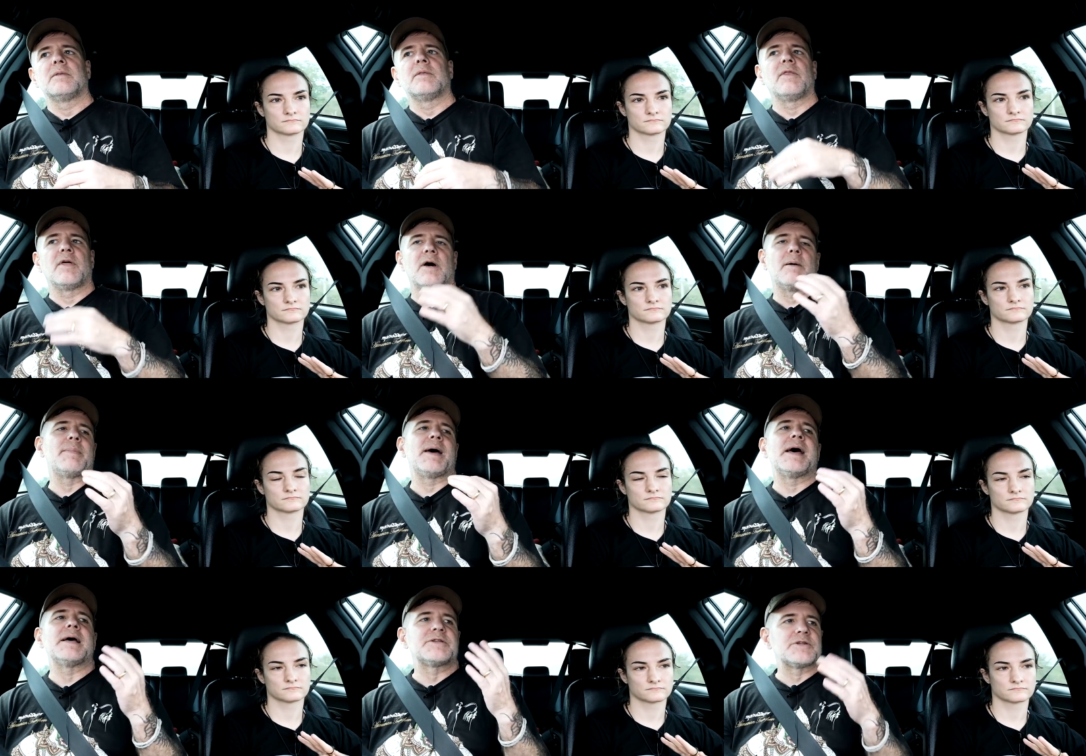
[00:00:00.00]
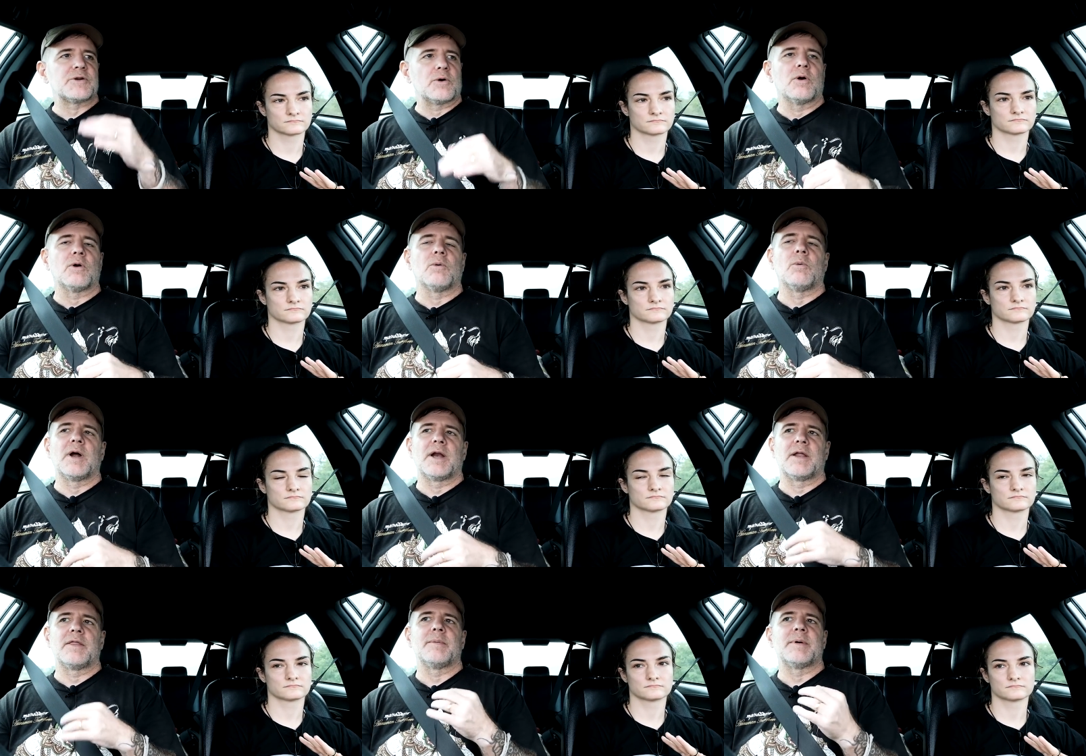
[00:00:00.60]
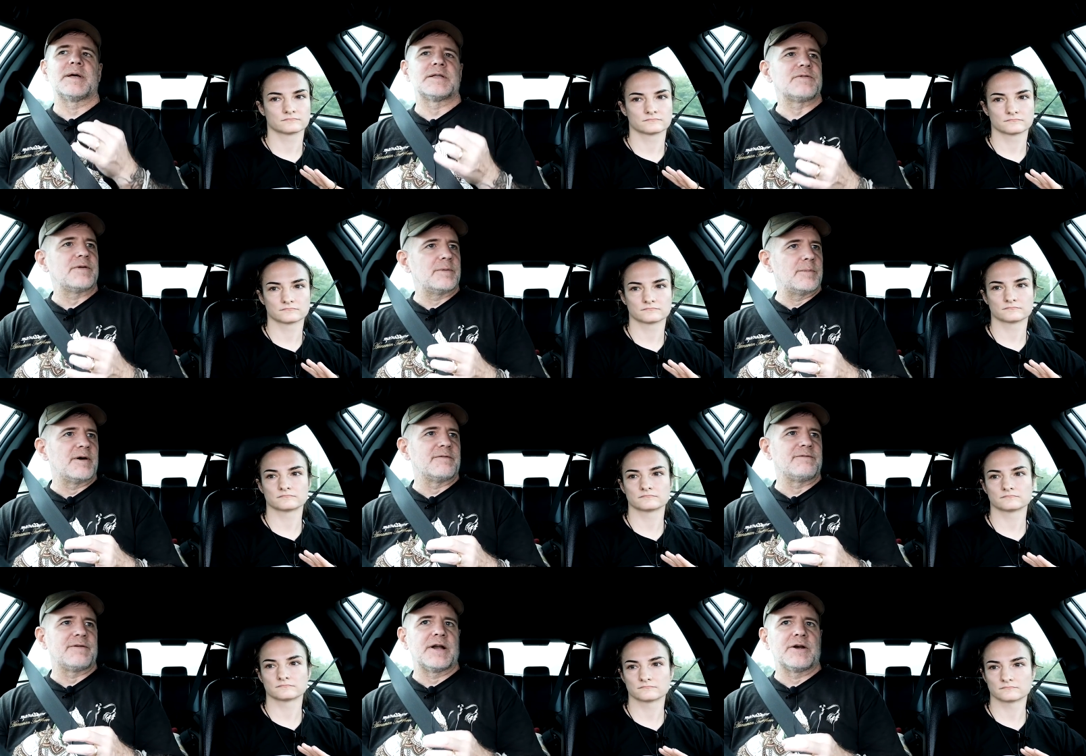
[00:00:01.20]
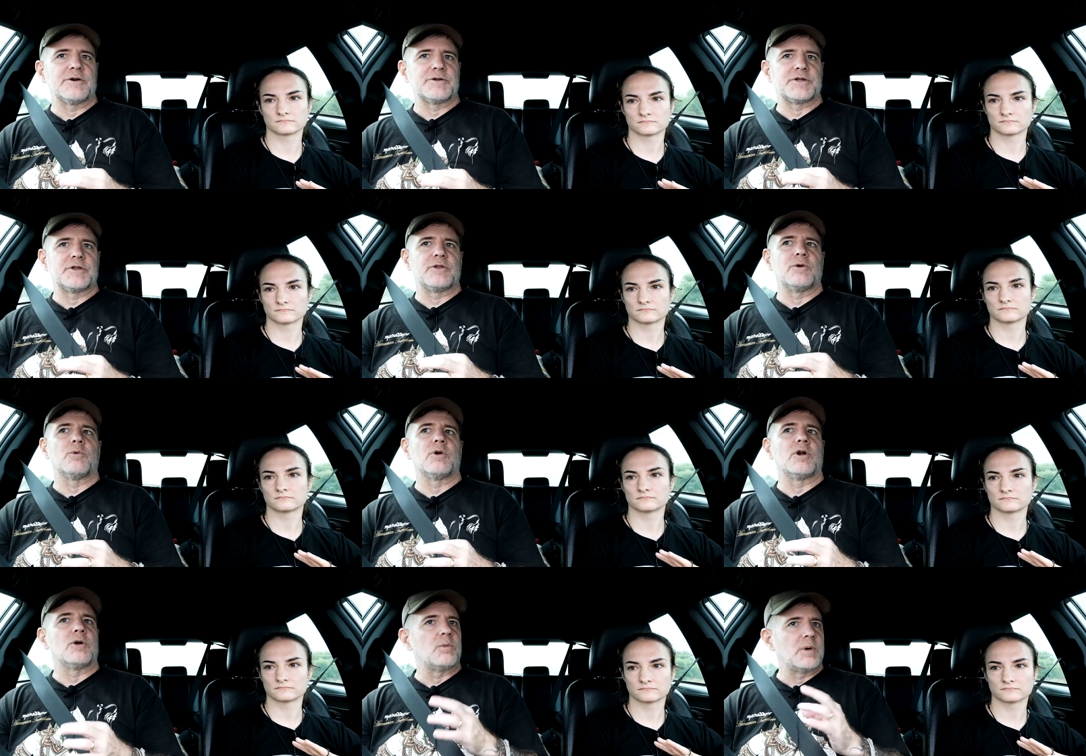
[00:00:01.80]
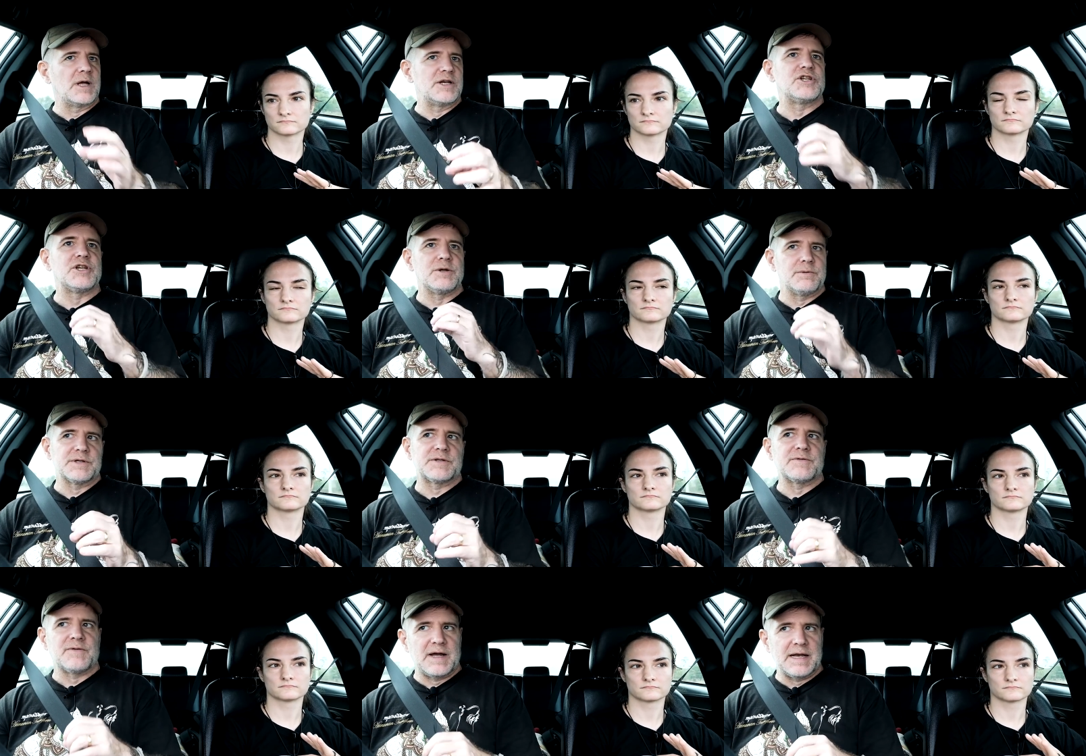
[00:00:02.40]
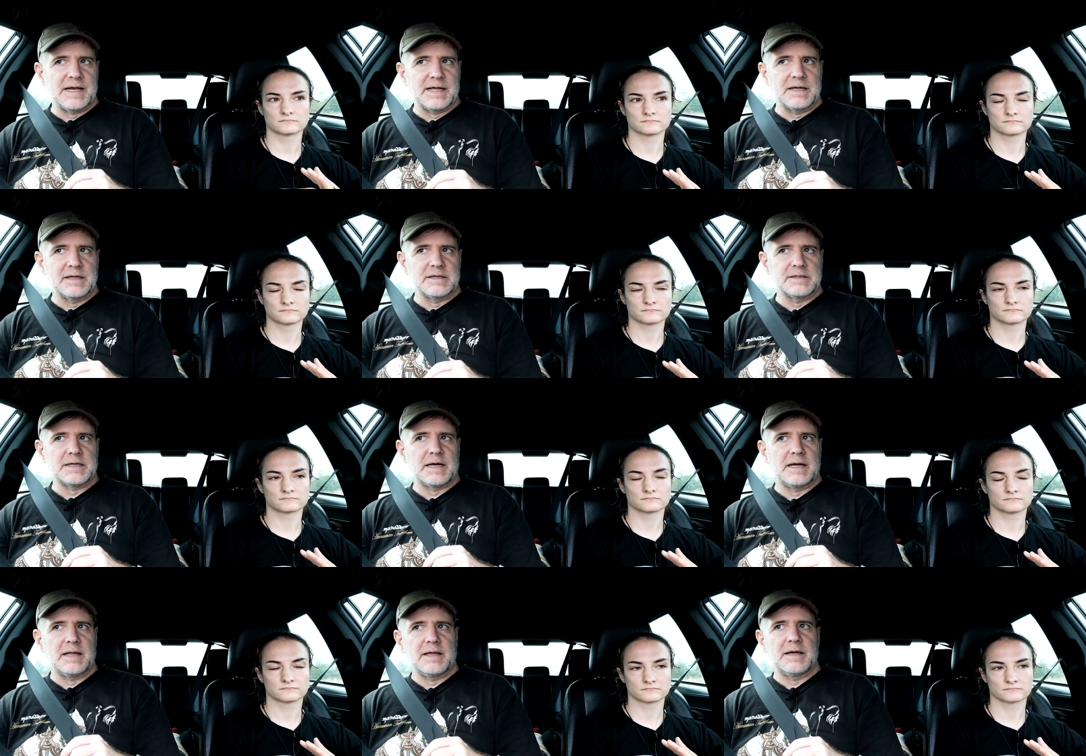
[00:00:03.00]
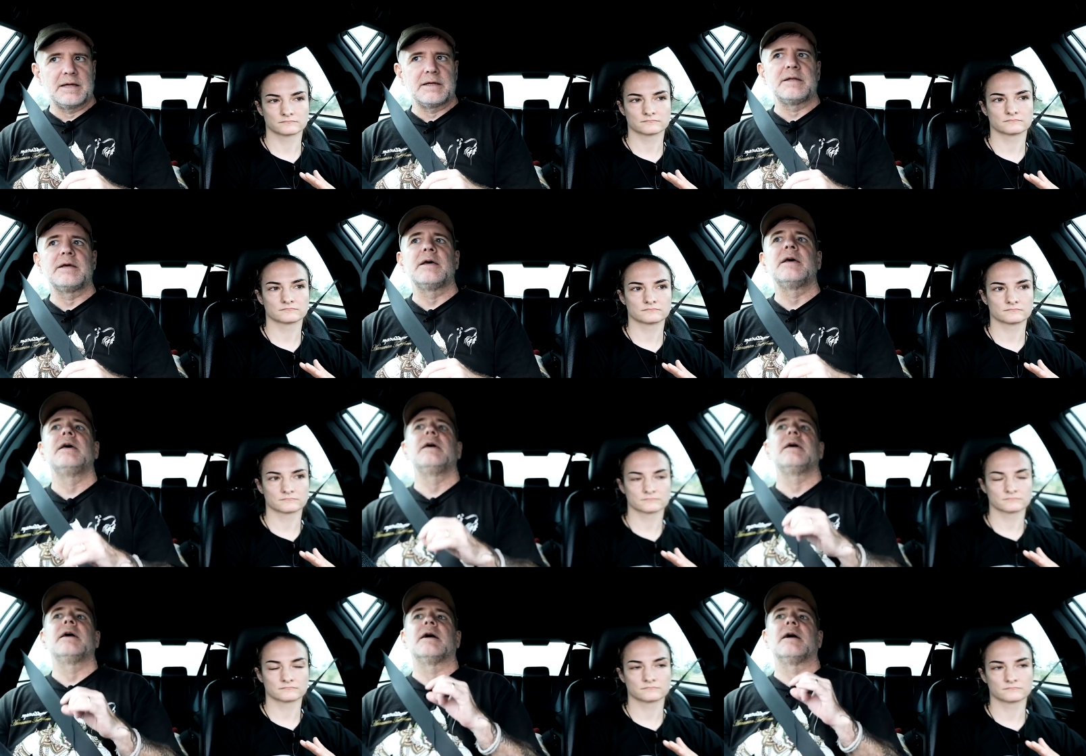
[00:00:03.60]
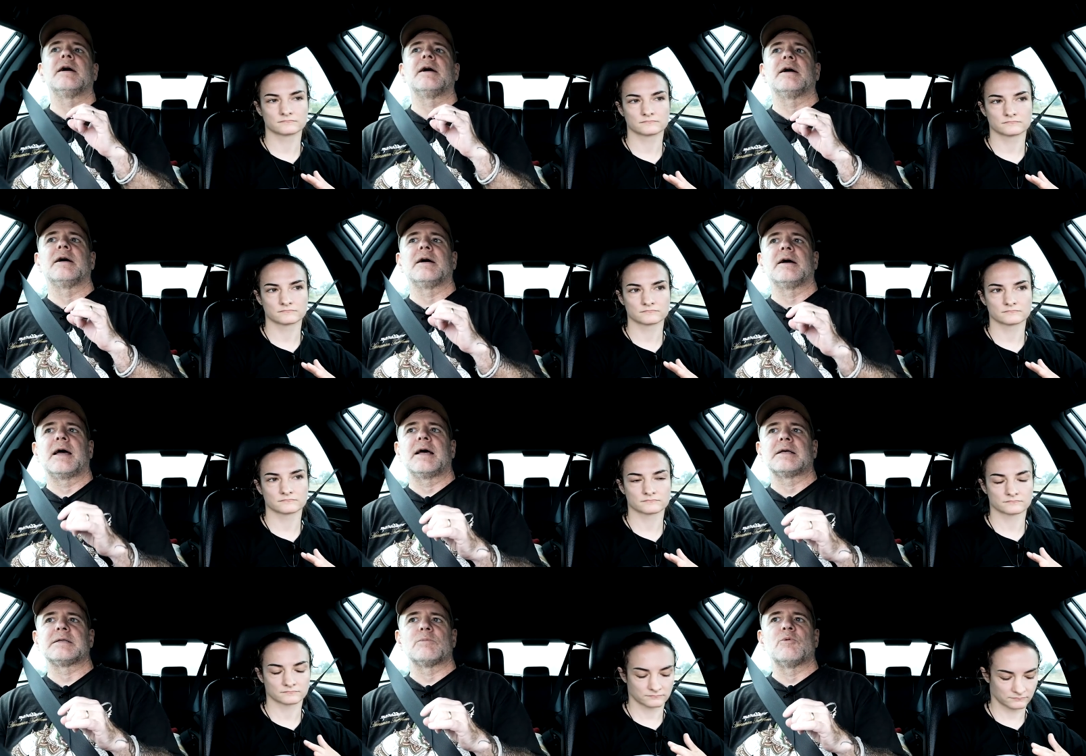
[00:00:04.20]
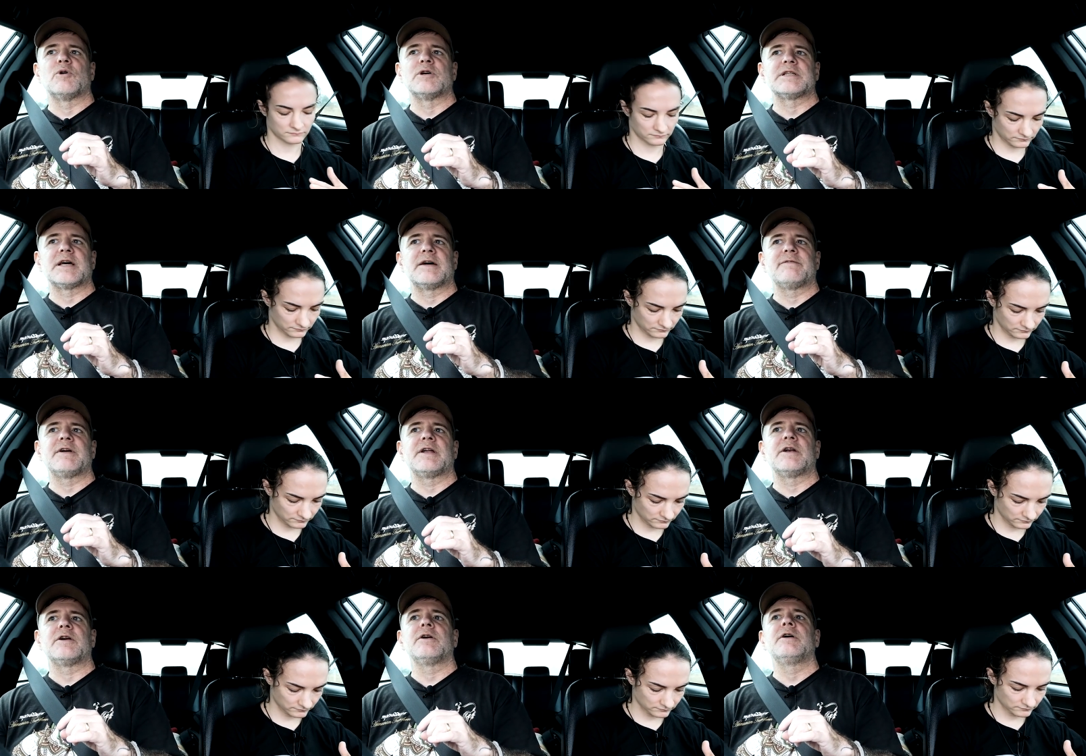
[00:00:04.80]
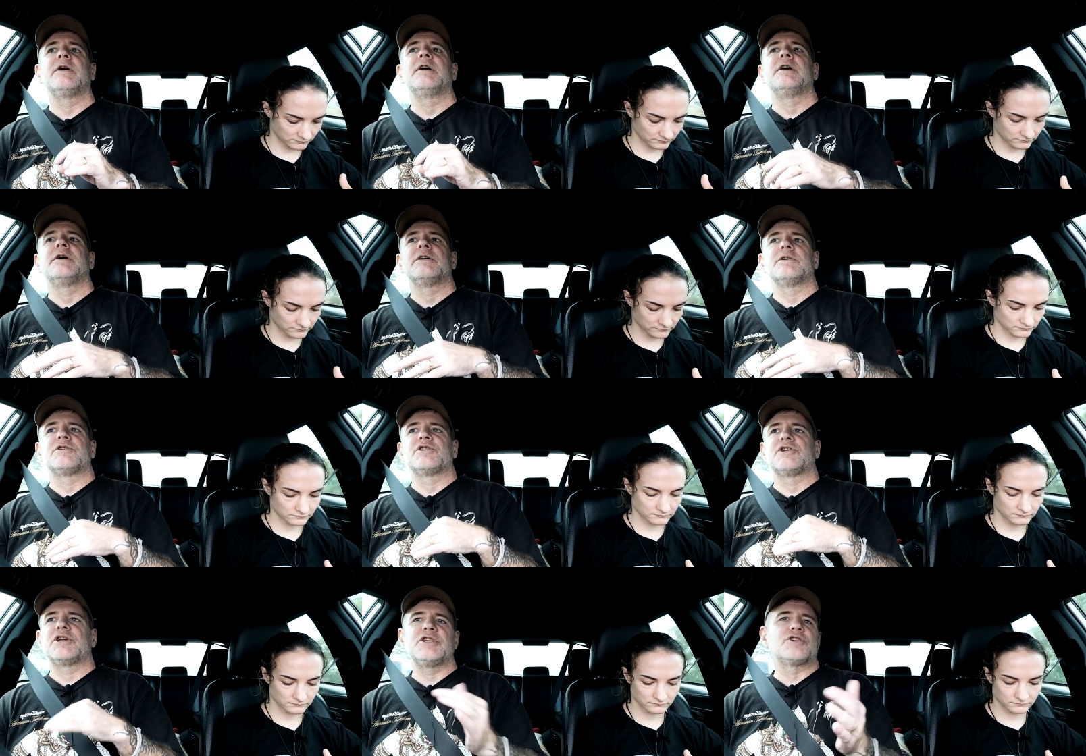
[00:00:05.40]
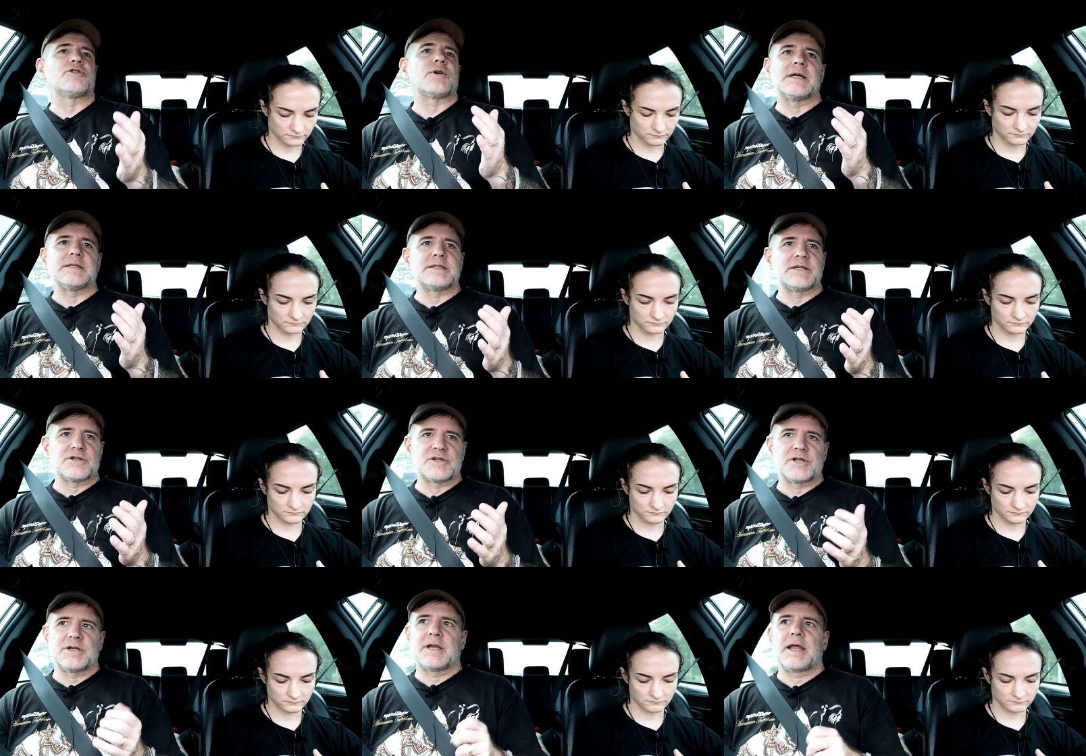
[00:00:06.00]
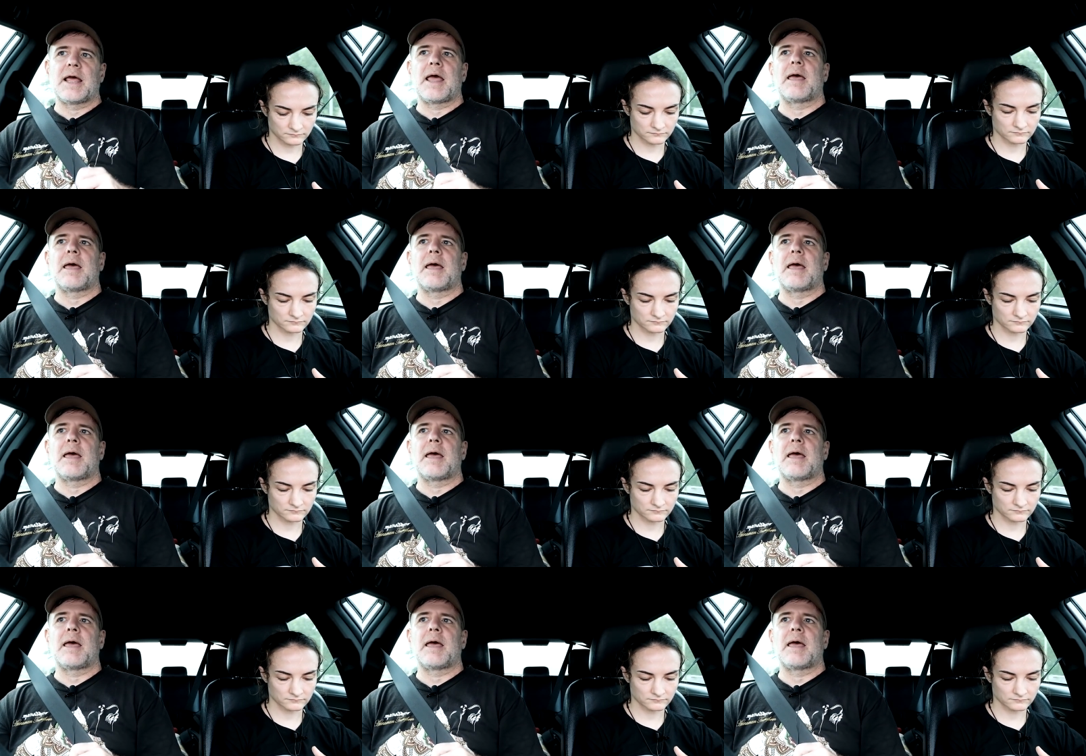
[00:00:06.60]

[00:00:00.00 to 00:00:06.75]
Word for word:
Speaker 1: the best or one of the best female fighters in the world when she was fighting in Thailand uh, as a Muay Thai fighter. She transitioned to